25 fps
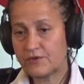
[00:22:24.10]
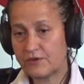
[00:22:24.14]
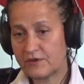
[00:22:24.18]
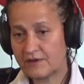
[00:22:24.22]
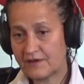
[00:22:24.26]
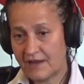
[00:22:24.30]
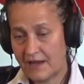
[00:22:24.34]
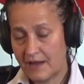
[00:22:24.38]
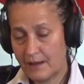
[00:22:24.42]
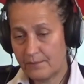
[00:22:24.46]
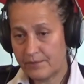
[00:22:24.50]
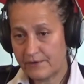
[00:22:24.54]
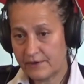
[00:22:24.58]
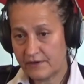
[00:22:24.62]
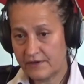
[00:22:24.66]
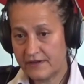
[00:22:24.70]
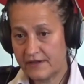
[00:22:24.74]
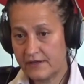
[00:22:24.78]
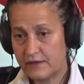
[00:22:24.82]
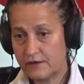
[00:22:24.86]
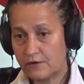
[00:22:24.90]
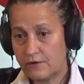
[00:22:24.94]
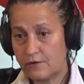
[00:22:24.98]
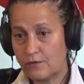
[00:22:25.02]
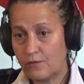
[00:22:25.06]
Capitol
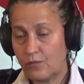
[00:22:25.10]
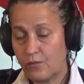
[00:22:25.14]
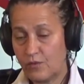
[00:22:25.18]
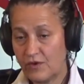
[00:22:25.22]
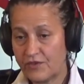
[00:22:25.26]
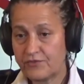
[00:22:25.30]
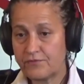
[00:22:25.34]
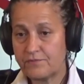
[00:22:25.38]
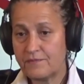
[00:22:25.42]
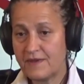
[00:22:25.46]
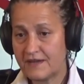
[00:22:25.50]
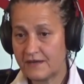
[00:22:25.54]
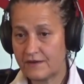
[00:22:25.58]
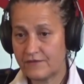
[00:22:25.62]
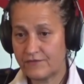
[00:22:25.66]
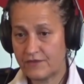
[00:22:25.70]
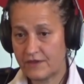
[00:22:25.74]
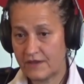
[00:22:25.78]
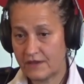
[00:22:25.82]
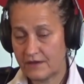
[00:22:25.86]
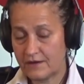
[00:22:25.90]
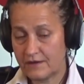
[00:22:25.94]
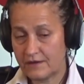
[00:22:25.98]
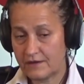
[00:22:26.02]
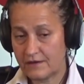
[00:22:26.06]
Hill with many of the
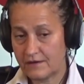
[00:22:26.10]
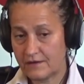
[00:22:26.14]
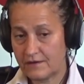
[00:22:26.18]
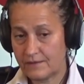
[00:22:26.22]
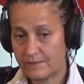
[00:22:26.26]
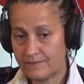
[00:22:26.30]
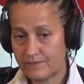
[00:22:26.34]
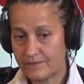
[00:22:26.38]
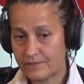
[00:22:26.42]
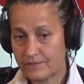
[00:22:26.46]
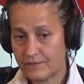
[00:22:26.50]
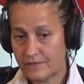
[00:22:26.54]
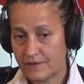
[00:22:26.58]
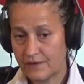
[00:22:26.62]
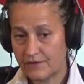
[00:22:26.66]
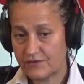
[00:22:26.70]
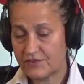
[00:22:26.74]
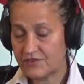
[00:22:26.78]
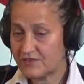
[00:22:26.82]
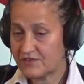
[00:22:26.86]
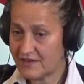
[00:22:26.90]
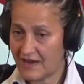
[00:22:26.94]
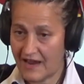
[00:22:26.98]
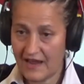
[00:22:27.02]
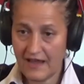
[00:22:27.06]

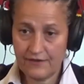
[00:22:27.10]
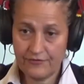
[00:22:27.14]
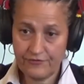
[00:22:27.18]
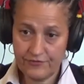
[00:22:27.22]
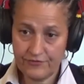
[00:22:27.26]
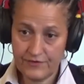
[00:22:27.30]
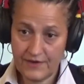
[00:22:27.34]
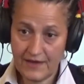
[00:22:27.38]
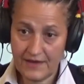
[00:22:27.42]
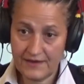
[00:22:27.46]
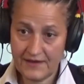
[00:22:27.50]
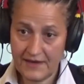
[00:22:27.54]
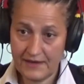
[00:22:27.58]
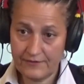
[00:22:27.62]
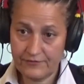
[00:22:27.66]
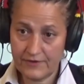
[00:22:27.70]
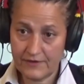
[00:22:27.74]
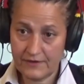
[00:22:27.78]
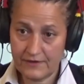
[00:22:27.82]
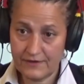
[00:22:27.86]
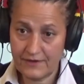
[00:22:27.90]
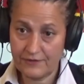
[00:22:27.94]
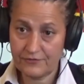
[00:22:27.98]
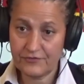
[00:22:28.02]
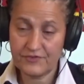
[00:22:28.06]
staff not having
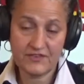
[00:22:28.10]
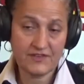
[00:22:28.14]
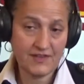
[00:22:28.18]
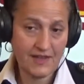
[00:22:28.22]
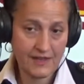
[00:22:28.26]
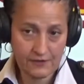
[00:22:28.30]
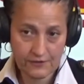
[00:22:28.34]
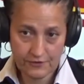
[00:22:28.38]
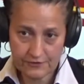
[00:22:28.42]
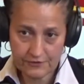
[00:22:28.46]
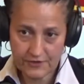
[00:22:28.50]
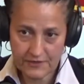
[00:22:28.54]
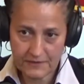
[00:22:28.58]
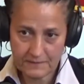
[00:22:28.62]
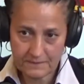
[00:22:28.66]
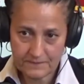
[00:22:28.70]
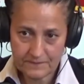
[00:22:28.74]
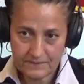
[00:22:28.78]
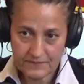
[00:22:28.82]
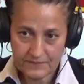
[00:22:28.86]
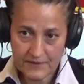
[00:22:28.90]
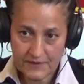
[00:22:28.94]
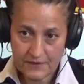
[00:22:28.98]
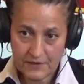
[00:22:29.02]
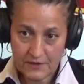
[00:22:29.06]
enough salary.
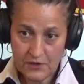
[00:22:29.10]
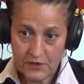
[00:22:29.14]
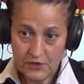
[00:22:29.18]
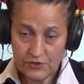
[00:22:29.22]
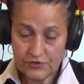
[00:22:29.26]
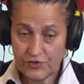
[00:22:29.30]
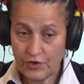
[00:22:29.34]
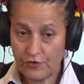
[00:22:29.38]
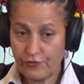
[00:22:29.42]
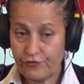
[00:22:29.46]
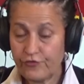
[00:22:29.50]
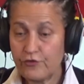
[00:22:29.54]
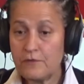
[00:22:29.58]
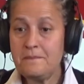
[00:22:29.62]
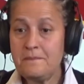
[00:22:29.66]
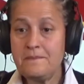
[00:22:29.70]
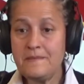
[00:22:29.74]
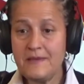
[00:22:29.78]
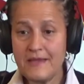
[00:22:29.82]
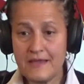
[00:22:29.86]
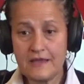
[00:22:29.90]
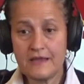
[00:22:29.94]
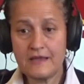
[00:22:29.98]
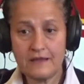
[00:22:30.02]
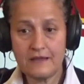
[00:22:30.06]
So for
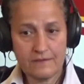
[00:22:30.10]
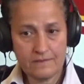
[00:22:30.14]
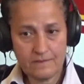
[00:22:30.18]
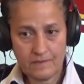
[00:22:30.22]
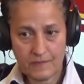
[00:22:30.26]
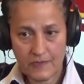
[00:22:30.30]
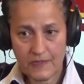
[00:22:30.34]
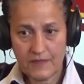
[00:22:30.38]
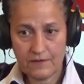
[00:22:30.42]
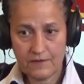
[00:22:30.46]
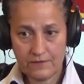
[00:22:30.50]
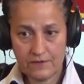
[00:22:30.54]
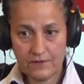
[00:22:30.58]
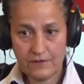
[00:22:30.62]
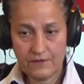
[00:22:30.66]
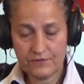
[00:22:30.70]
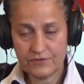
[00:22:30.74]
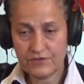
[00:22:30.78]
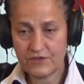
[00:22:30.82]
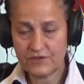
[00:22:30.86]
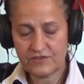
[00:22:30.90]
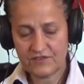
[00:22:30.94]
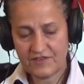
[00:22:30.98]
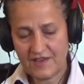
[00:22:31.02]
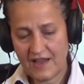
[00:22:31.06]
me,
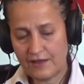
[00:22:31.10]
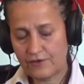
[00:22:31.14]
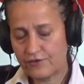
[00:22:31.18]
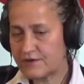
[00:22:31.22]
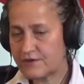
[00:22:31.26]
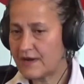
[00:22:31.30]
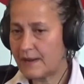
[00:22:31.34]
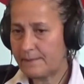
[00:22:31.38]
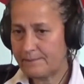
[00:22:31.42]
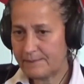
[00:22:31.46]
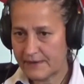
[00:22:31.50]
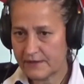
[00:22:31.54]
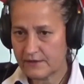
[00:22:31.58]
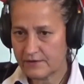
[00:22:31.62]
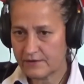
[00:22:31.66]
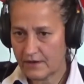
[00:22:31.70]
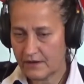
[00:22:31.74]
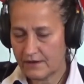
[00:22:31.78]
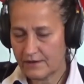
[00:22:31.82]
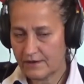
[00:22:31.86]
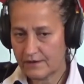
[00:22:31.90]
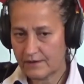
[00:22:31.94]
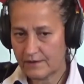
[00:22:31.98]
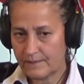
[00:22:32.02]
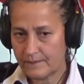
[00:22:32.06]
the salary not being
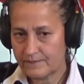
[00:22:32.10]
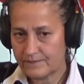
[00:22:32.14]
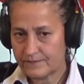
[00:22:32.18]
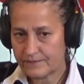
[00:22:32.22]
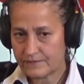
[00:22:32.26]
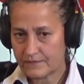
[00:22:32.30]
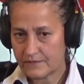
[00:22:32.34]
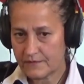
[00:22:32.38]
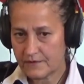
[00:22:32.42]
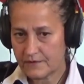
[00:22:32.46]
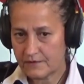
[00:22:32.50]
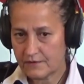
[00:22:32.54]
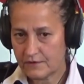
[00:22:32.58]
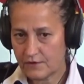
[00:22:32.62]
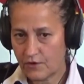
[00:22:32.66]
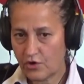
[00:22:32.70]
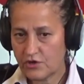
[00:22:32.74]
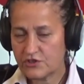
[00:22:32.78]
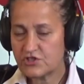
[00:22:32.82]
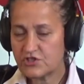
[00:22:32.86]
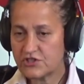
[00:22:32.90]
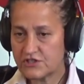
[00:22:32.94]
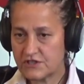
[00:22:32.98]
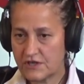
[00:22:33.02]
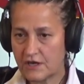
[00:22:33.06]

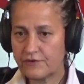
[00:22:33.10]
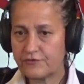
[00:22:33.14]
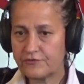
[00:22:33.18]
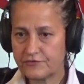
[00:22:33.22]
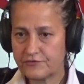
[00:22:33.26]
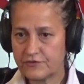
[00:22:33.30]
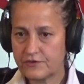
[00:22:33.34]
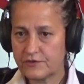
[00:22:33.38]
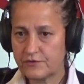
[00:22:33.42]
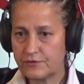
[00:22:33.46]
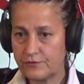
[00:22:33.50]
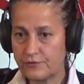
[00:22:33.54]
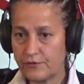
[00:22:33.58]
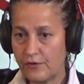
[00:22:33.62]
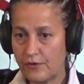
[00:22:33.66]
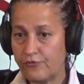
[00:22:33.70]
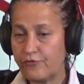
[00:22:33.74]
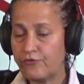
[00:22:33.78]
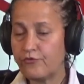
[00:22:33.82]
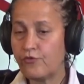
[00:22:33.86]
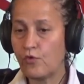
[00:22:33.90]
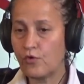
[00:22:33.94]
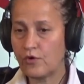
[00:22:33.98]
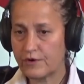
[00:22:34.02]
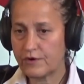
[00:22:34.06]
large enough to
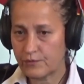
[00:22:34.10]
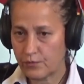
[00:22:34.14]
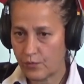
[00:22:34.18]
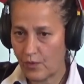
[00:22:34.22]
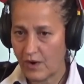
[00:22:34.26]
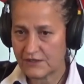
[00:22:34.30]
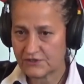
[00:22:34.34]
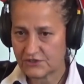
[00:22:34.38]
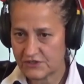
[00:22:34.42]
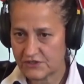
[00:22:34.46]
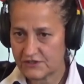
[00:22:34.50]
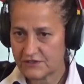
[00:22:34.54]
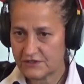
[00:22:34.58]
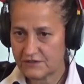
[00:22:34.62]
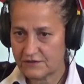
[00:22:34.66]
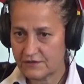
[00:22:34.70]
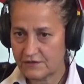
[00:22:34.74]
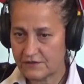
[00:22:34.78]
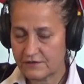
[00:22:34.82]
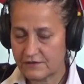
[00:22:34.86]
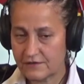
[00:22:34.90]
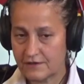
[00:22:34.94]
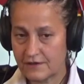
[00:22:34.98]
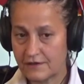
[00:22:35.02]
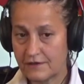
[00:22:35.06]
afford Washington,
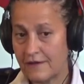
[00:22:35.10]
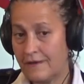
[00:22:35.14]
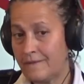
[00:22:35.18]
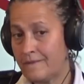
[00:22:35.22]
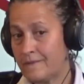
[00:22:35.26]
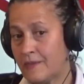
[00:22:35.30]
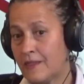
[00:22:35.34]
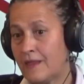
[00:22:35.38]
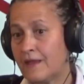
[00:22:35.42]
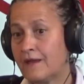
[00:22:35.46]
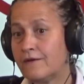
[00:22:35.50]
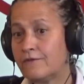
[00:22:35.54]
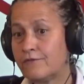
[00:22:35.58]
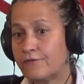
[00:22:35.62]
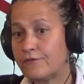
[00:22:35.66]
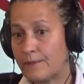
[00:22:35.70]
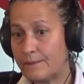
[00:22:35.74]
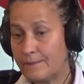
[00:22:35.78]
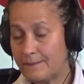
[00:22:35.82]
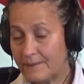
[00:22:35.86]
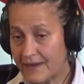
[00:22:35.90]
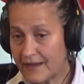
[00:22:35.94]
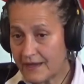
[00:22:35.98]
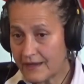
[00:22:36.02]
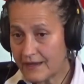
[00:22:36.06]
D.C., for
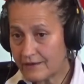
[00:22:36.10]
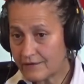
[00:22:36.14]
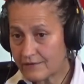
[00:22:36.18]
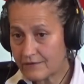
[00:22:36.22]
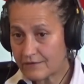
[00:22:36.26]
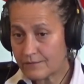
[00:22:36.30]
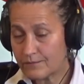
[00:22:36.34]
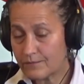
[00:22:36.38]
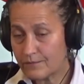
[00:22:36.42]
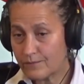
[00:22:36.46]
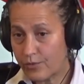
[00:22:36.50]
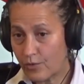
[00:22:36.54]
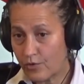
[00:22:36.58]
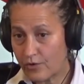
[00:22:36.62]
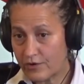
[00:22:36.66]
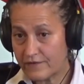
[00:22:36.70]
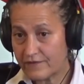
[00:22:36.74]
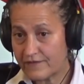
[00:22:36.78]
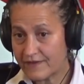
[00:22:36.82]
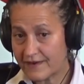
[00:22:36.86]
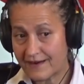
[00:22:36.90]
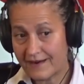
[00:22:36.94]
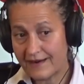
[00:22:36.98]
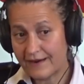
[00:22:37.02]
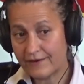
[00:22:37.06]
me, it's important
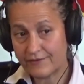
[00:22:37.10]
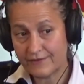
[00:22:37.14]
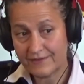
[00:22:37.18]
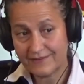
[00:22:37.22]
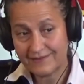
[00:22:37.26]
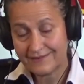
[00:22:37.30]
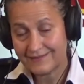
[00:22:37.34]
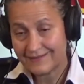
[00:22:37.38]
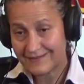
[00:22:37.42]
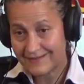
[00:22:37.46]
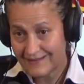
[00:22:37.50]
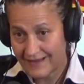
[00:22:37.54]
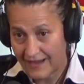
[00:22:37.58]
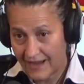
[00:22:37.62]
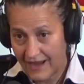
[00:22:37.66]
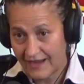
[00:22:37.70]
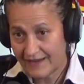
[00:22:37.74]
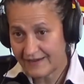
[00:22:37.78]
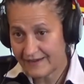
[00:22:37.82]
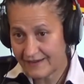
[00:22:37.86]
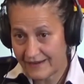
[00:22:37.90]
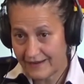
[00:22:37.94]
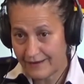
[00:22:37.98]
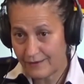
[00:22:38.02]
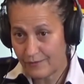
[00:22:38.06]
that I have a
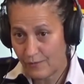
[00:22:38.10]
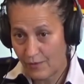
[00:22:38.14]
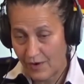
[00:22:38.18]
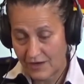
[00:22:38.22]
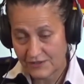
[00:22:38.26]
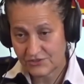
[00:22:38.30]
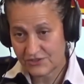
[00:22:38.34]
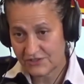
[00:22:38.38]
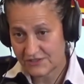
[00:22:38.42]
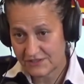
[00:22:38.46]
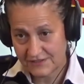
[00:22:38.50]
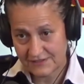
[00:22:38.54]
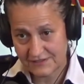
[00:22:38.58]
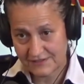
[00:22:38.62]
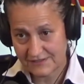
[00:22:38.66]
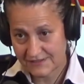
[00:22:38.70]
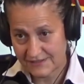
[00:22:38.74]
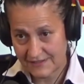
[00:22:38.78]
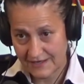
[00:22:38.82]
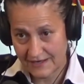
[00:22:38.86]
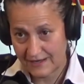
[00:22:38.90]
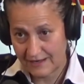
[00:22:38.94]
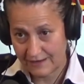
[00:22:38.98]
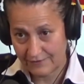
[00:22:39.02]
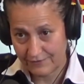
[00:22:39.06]
tiny Washington
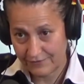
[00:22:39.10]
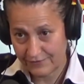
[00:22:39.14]
staff